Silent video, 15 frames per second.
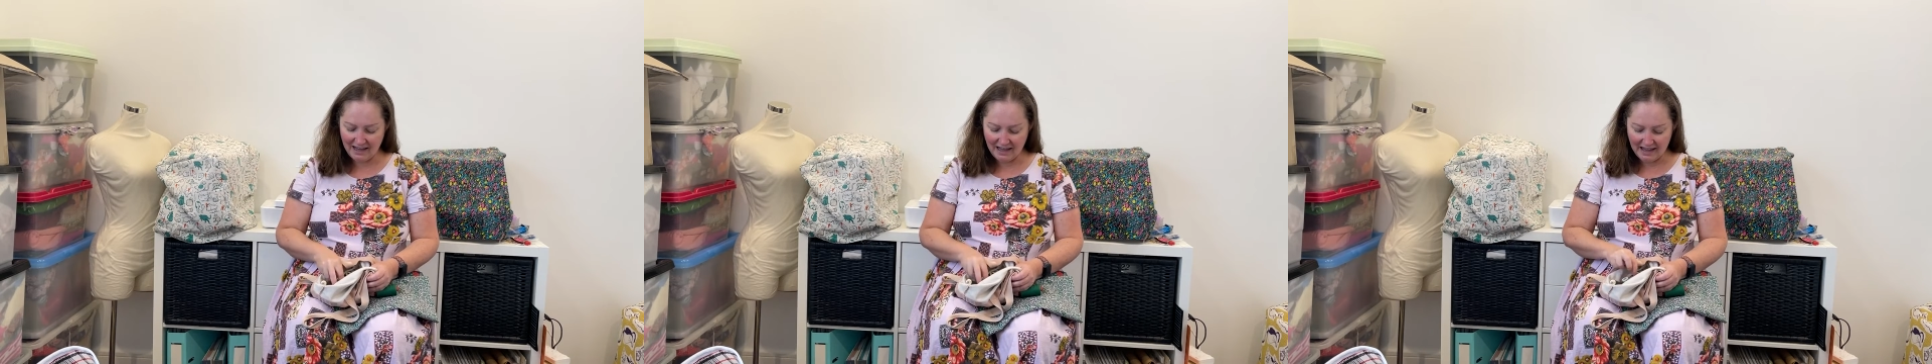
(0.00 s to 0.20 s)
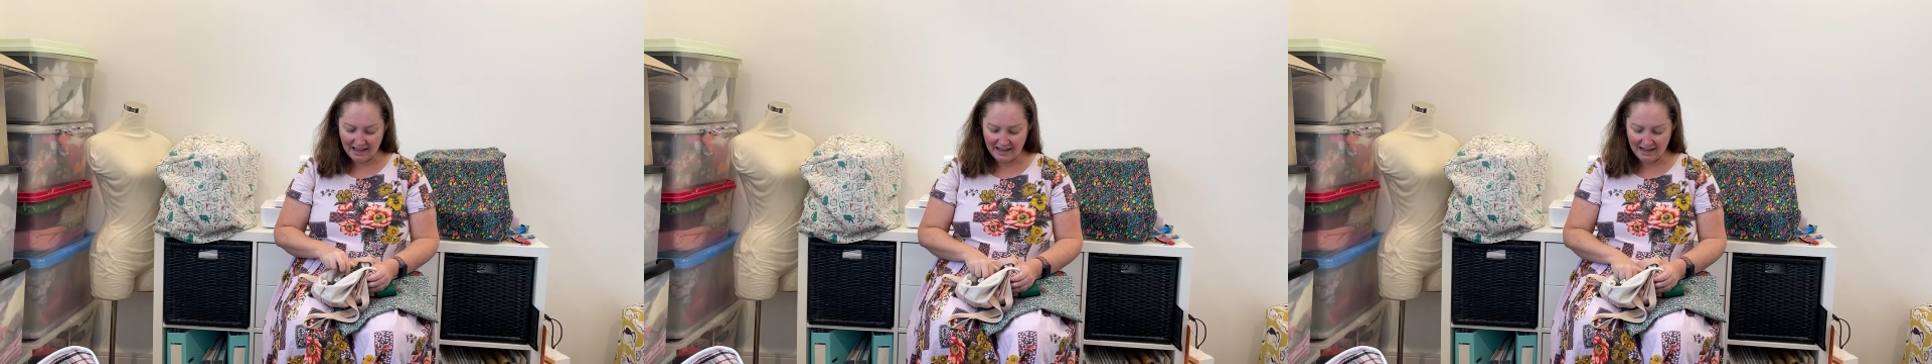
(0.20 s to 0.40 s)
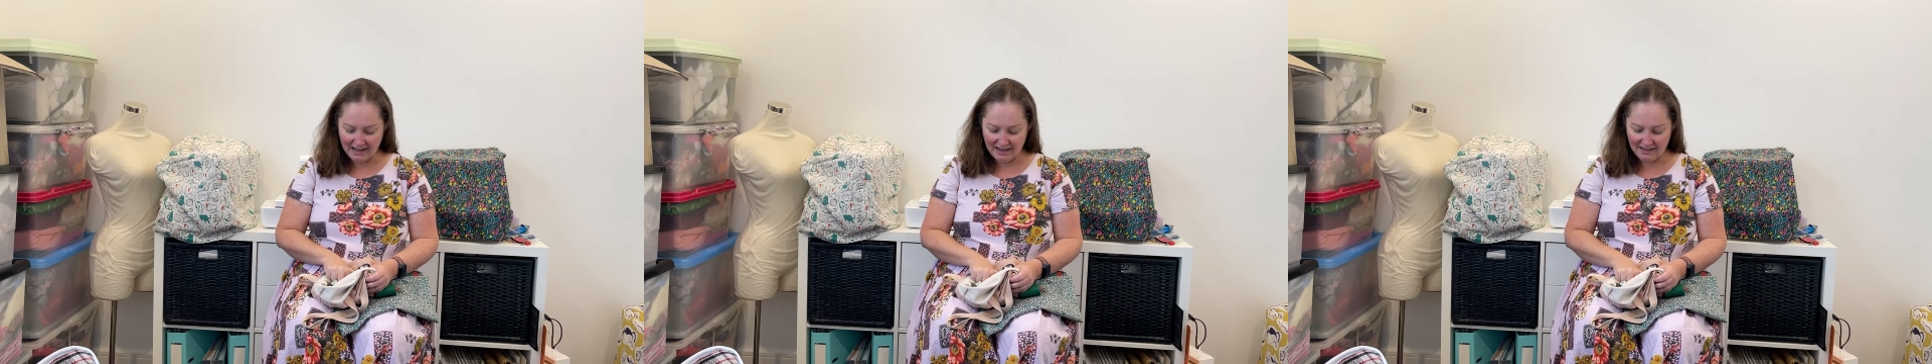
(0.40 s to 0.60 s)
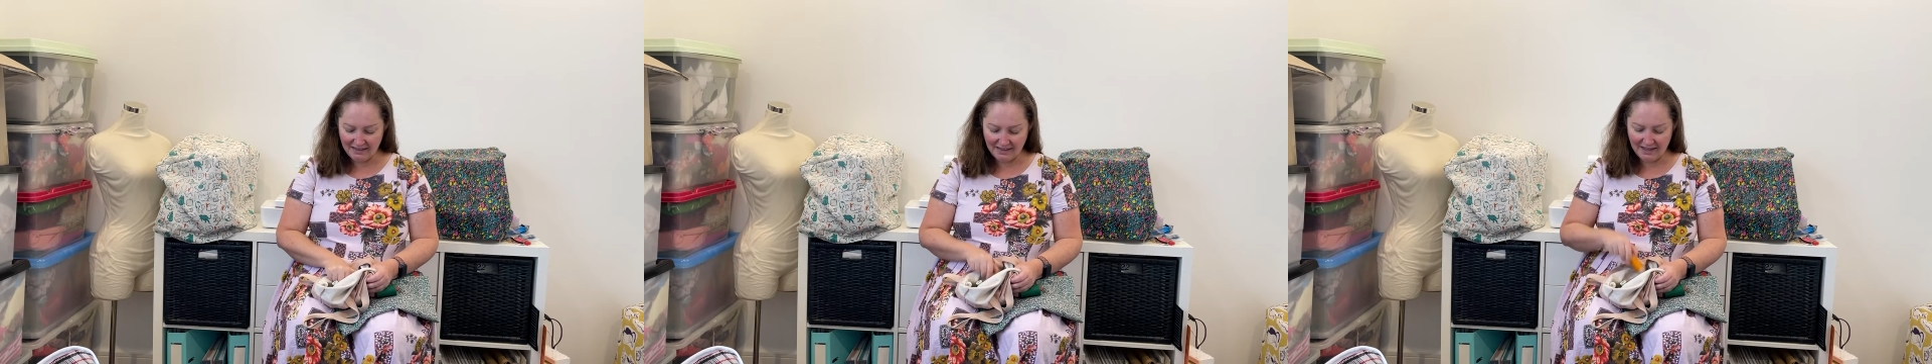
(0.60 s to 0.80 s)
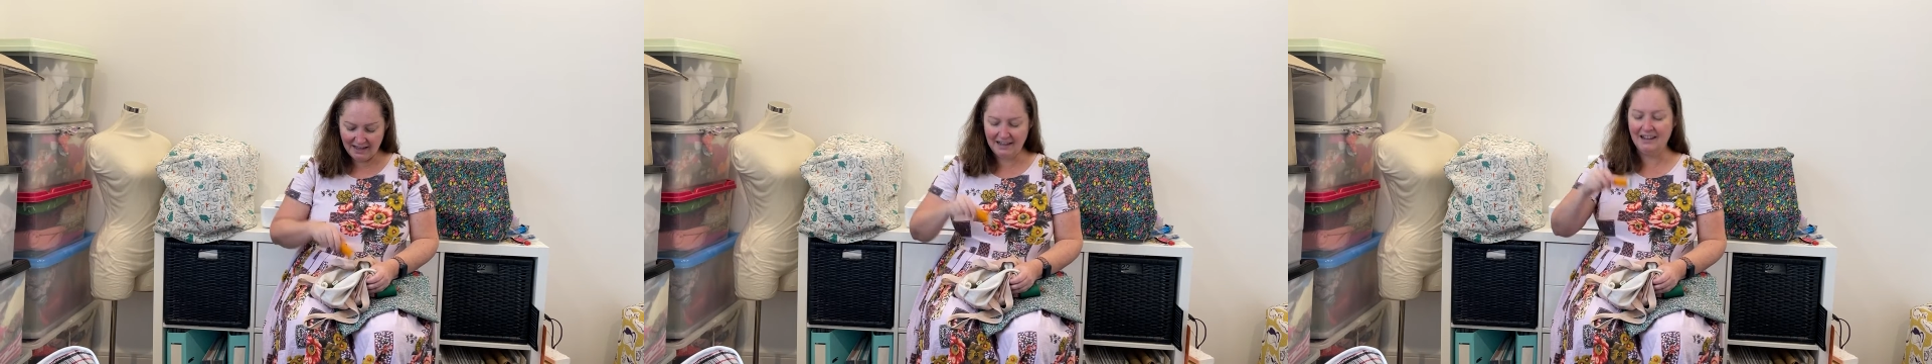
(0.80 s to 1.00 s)
And
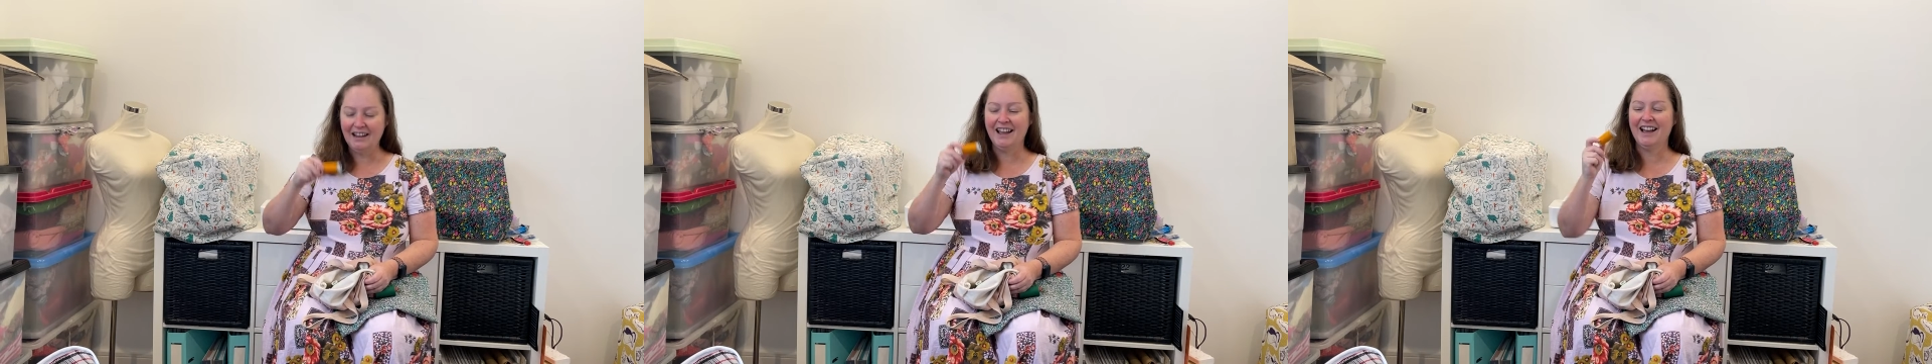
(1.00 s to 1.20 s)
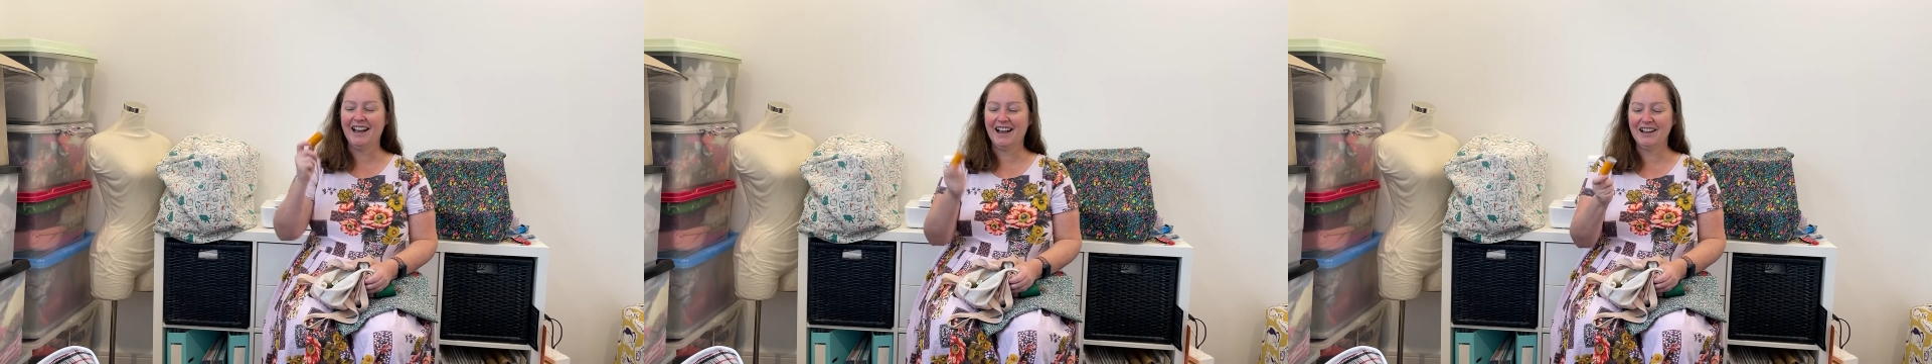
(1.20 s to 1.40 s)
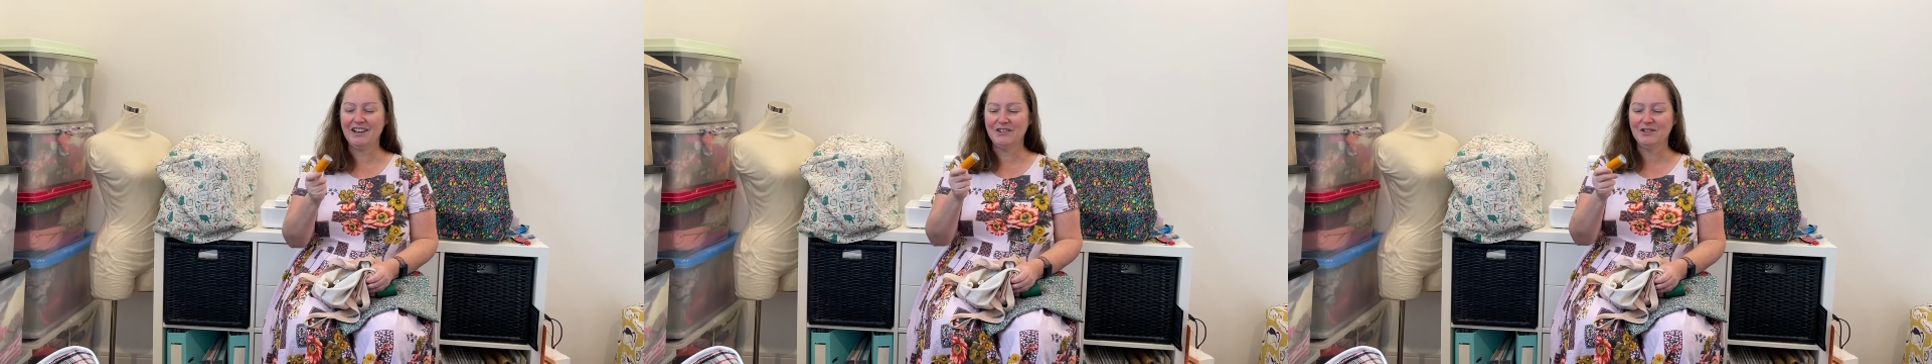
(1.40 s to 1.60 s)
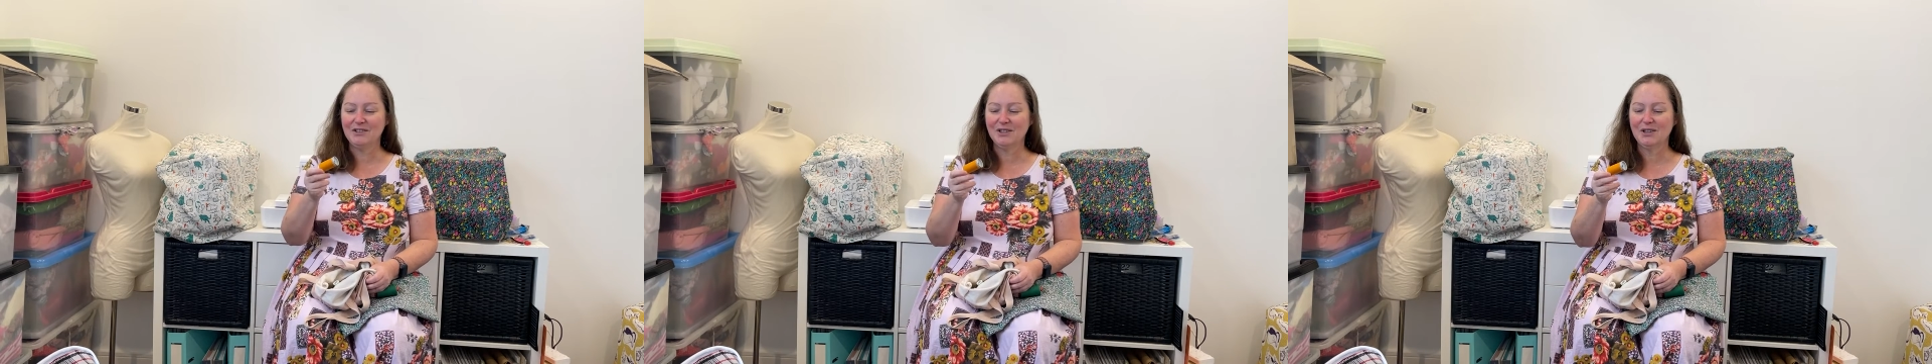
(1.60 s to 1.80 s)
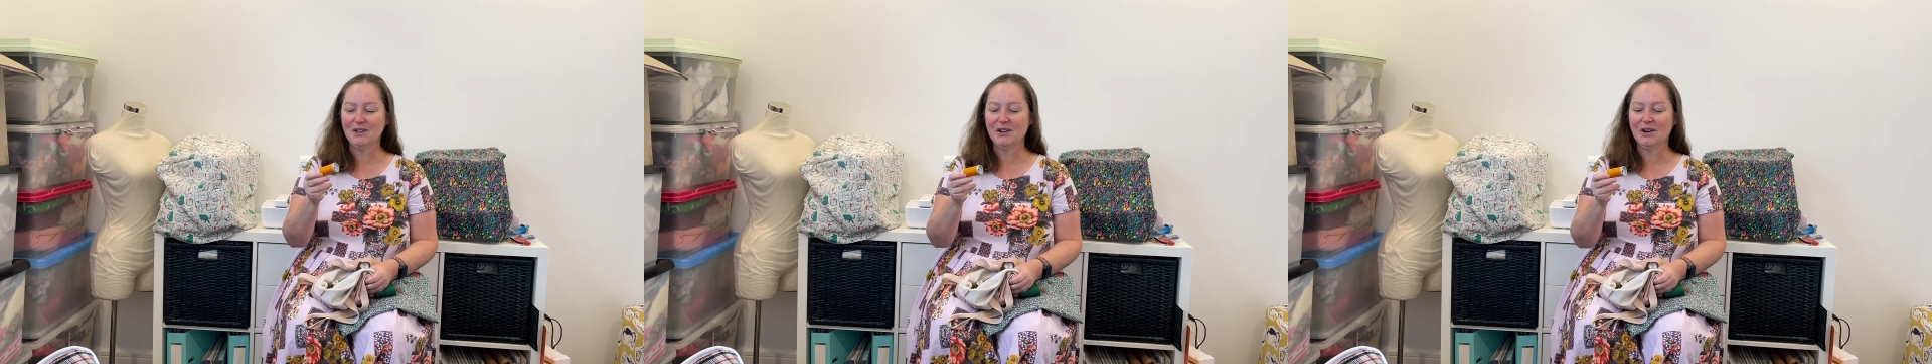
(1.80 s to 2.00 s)
then I
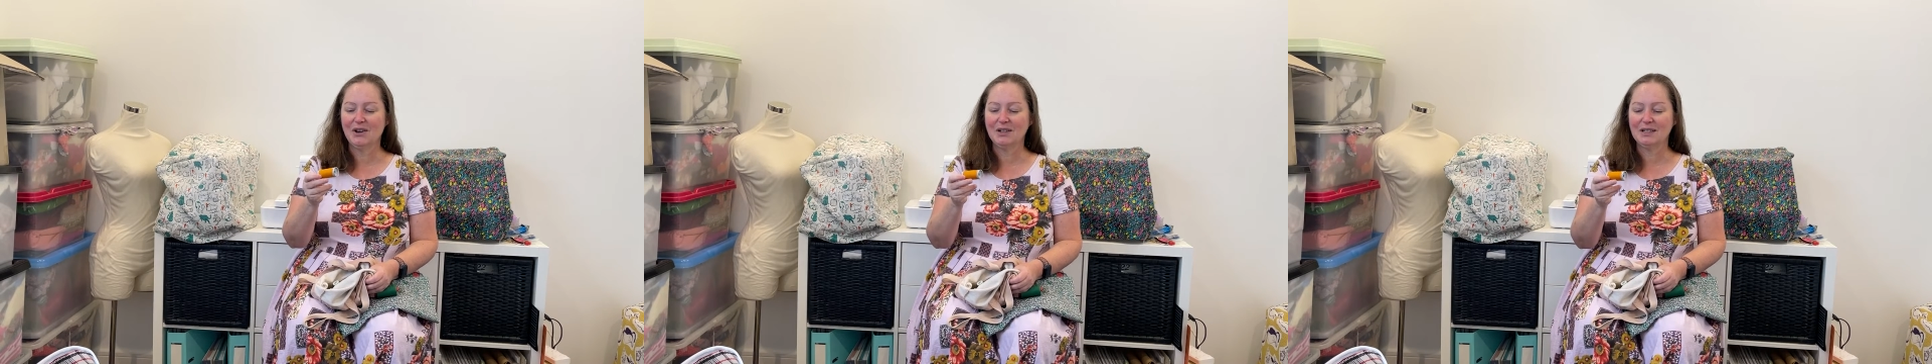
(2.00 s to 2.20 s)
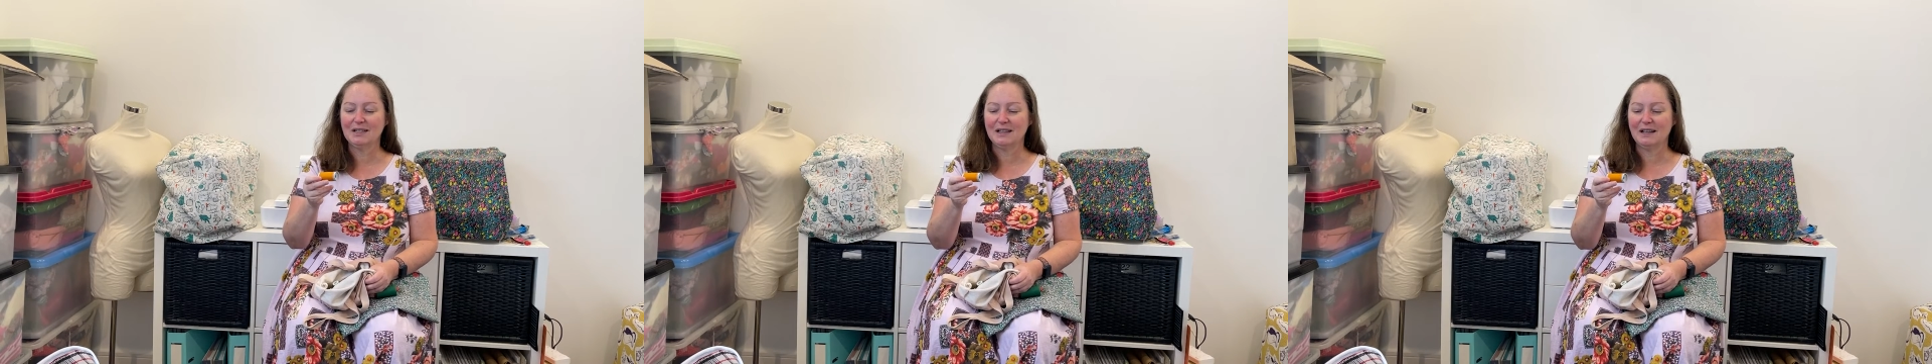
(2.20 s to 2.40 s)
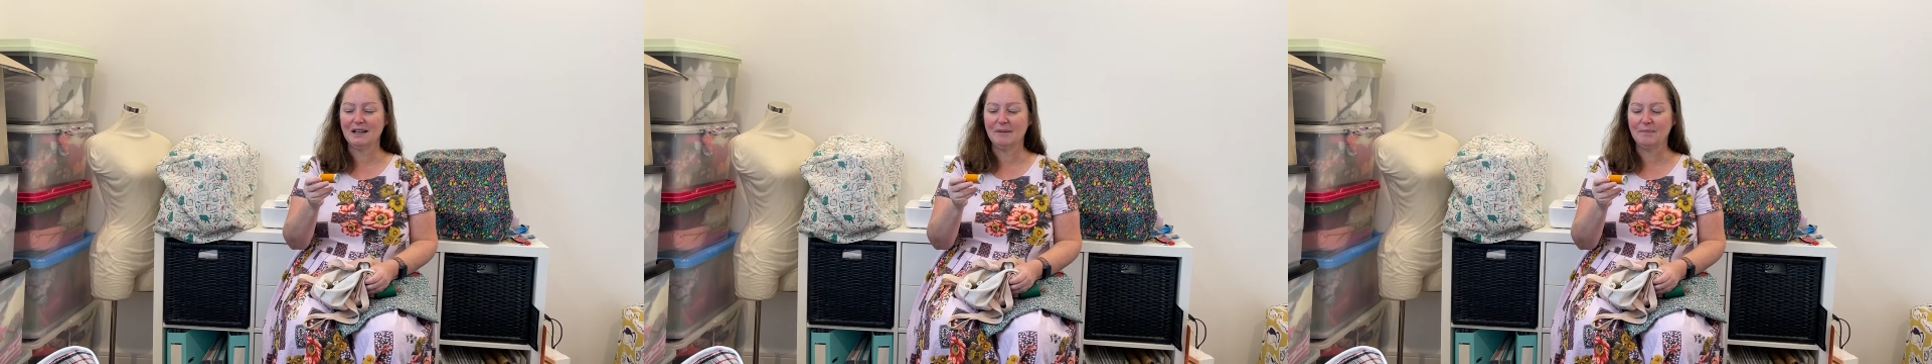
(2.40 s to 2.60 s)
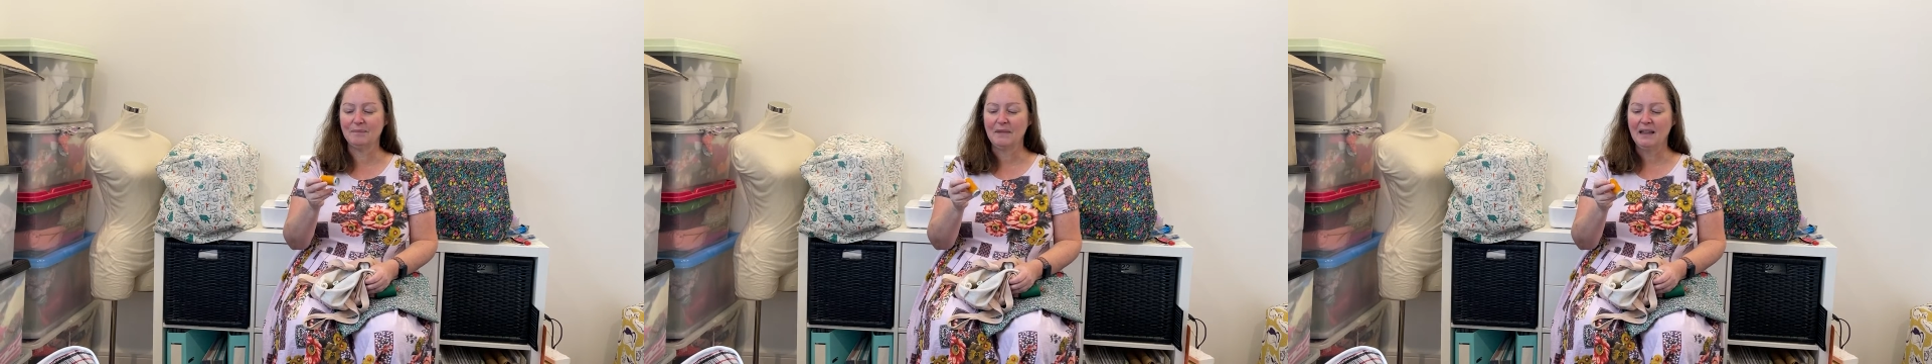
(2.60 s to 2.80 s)
also got some